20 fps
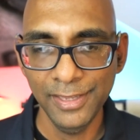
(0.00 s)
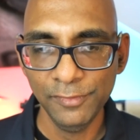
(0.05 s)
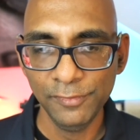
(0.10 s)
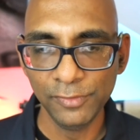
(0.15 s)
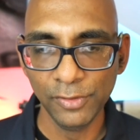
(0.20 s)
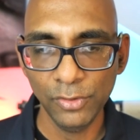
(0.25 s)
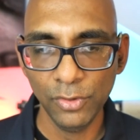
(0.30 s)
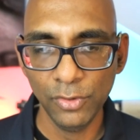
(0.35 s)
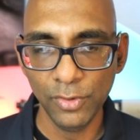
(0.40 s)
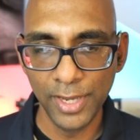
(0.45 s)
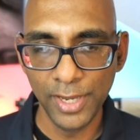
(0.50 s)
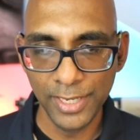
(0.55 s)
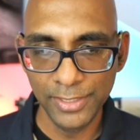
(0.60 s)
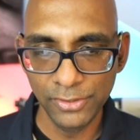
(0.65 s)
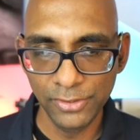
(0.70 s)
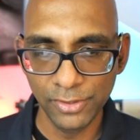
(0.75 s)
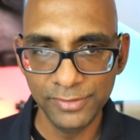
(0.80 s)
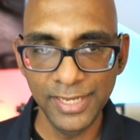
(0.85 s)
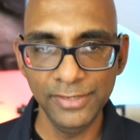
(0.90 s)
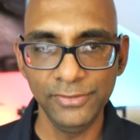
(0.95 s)
So in
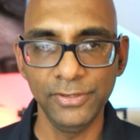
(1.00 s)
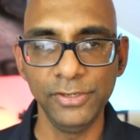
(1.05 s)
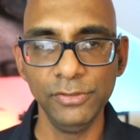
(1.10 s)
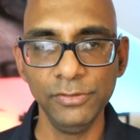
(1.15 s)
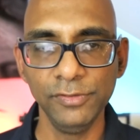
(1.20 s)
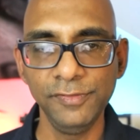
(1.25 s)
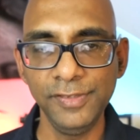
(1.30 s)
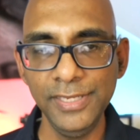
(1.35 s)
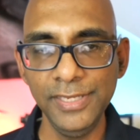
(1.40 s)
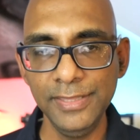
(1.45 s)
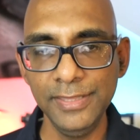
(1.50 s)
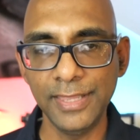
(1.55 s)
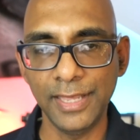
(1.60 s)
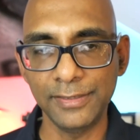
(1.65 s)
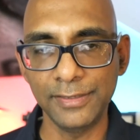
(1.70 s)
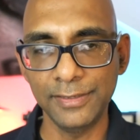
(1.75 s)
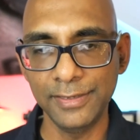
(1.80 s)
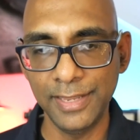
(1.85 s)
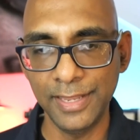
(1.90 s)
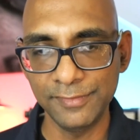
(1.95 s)
your data, you'll see
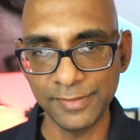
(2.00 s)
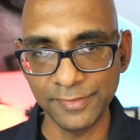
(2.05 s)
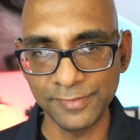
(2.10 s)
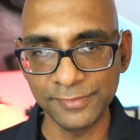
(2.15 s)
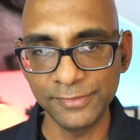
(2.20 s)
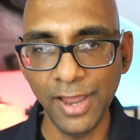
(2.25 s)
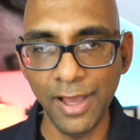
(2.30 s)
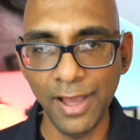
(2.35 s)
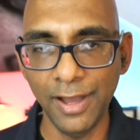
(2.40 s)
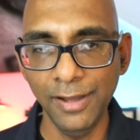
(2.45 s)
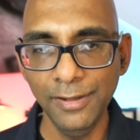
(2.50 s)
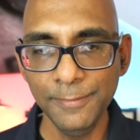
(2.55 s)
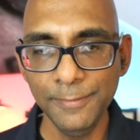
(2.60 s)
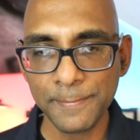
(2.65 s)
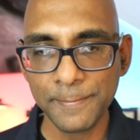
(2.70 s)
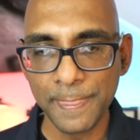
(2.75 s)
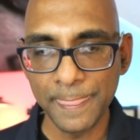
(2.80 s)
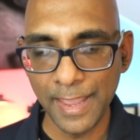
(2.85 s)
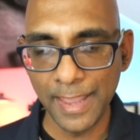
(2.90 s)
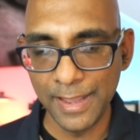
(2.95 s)
that there's a star,
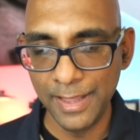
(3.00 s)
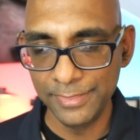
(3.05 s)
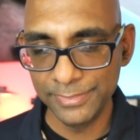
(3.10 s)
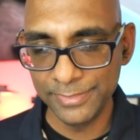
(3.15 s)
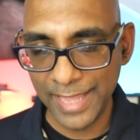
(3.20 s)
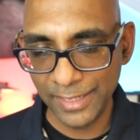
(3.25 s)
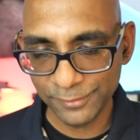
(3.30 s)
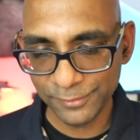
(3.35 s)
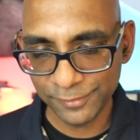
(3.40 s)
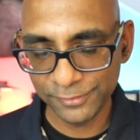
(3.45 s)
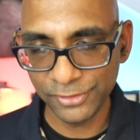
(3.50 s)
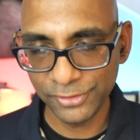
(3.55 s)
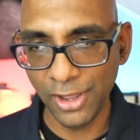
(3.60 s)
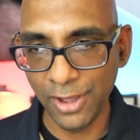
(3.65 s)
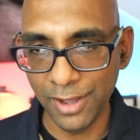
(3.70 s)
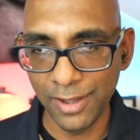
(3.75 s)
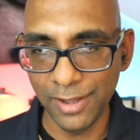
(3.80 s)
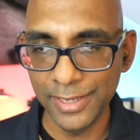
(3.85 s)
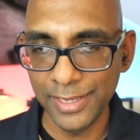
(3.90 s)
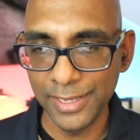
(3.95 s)
and that
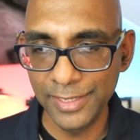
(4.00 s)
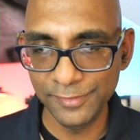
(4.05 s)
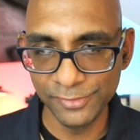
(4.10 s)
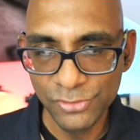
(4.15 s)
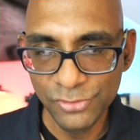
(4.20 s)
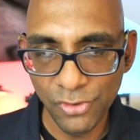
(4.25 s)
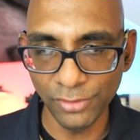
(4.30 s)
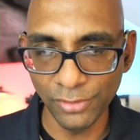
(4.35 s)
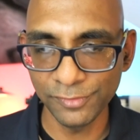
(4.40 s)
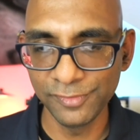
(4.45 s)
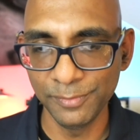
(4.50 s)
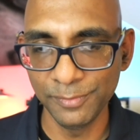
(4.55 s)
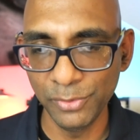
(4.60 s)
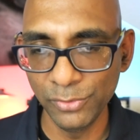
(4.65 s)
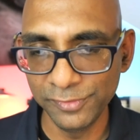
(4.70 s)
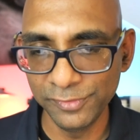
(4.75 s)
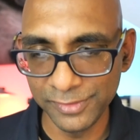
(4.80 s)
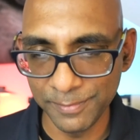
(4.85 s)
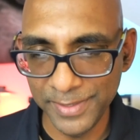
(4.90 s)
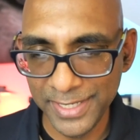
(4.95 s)
star is not
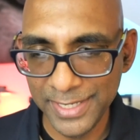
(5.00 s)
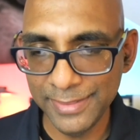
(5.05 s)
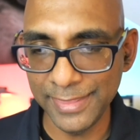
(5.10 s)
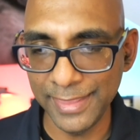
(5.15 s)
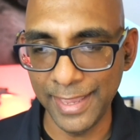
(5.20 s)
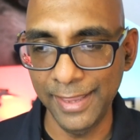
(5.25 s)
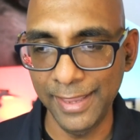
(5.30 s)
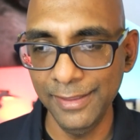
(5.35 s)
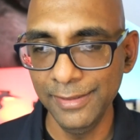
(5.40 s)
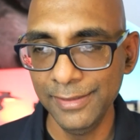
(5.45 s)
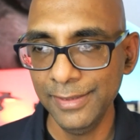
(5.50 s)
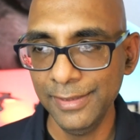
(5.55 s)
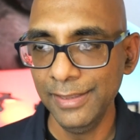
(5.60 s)
supposed to be there.